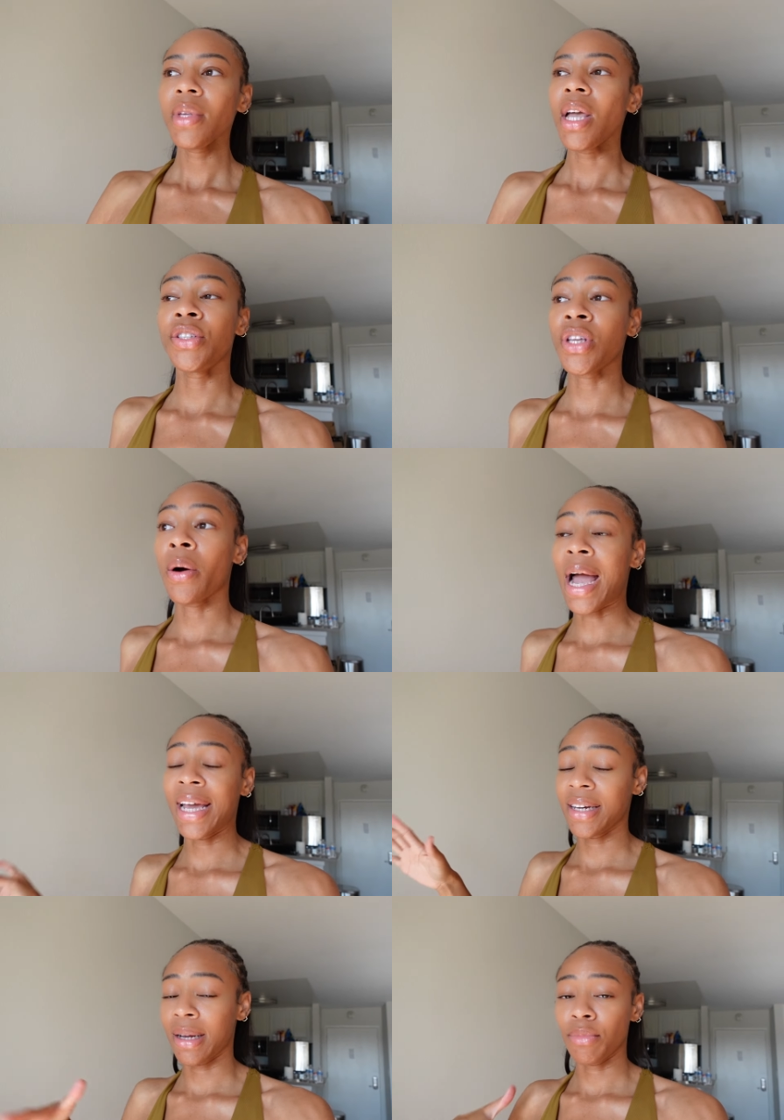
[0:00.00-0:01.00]
So I
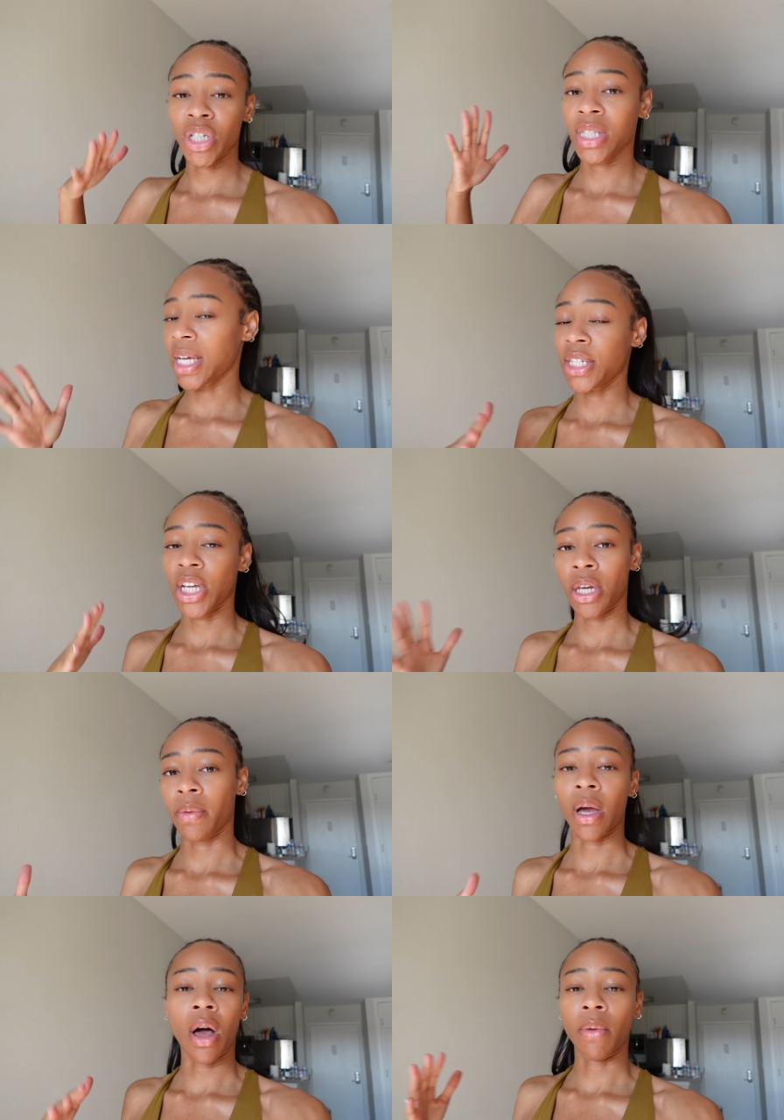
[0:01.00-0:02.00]
ended up just
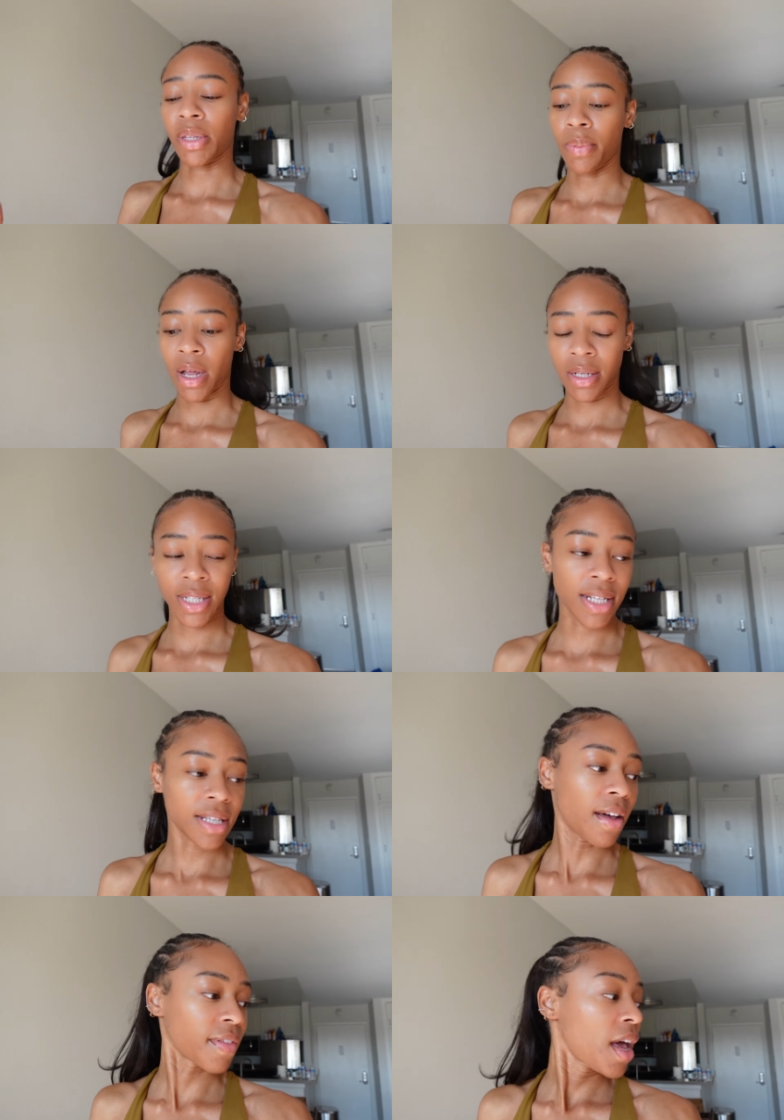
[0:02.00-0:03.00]
continuing on with the process
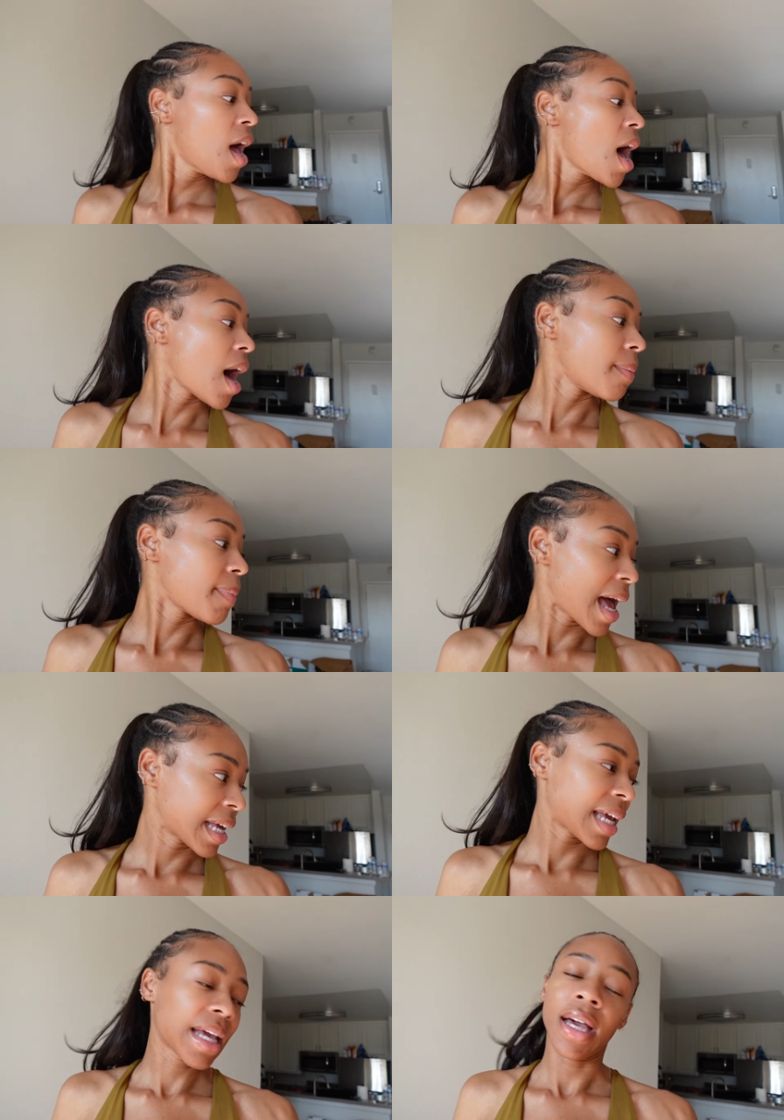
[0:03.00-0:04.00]
of
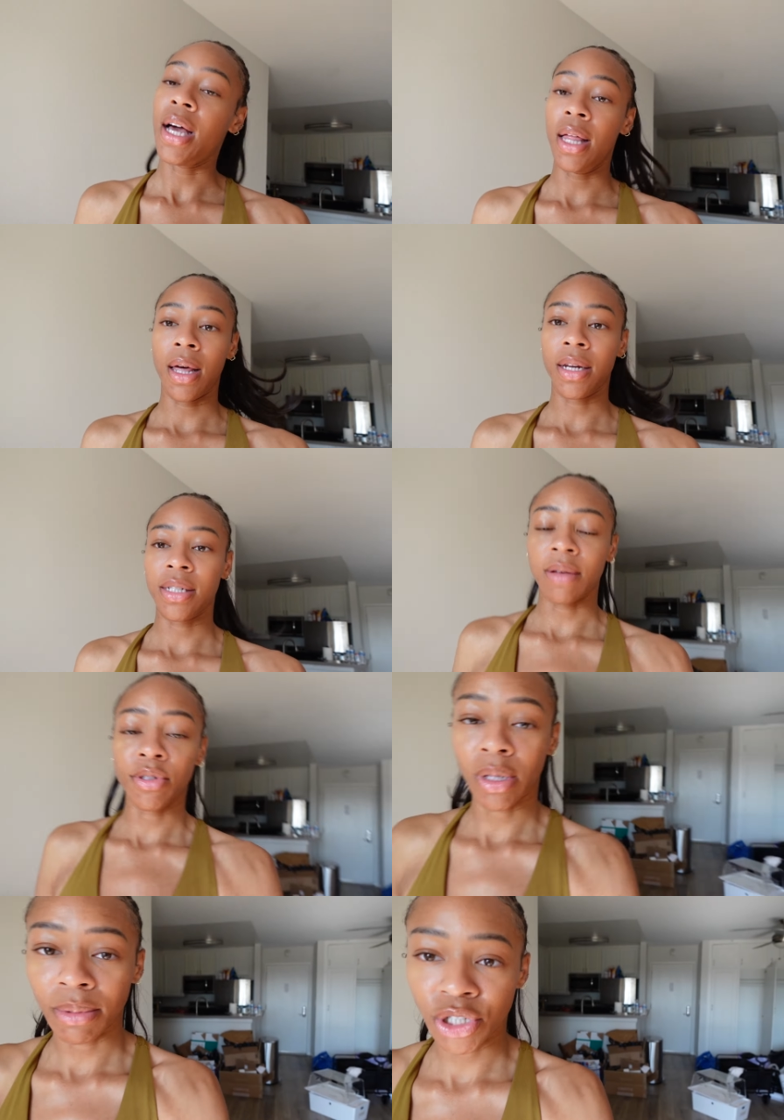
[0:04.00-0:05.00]
unpacking a lot of stuff.
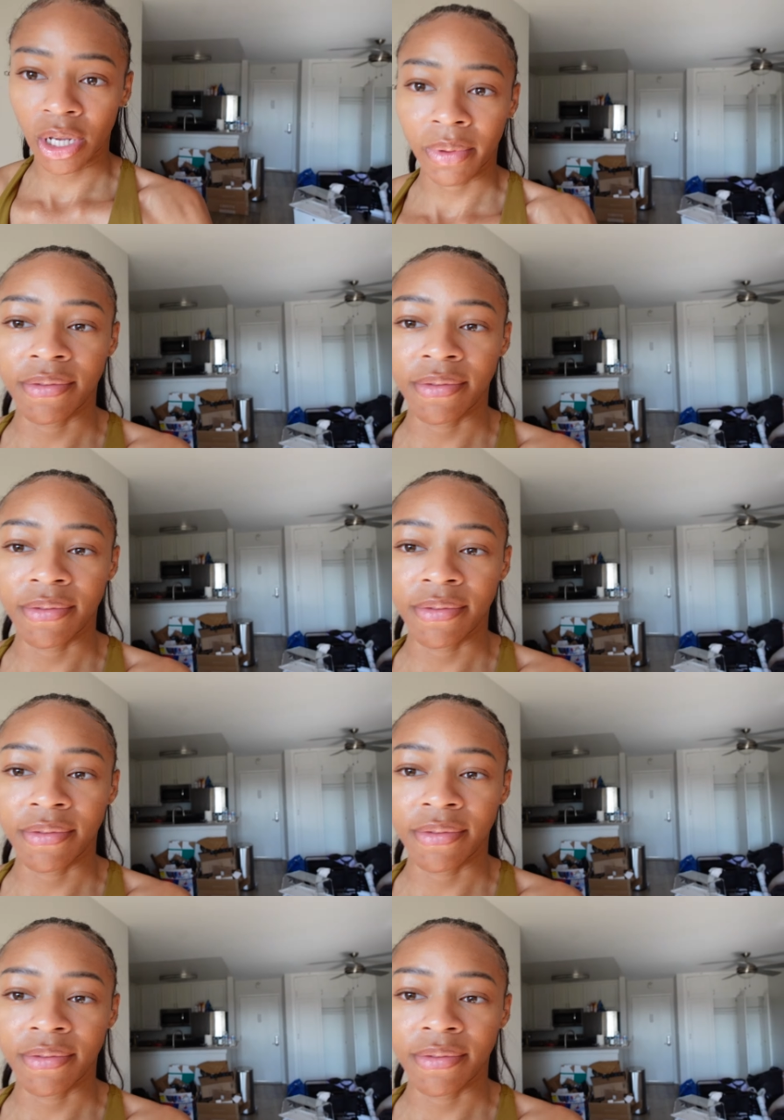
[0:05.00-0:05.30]
So let me show you what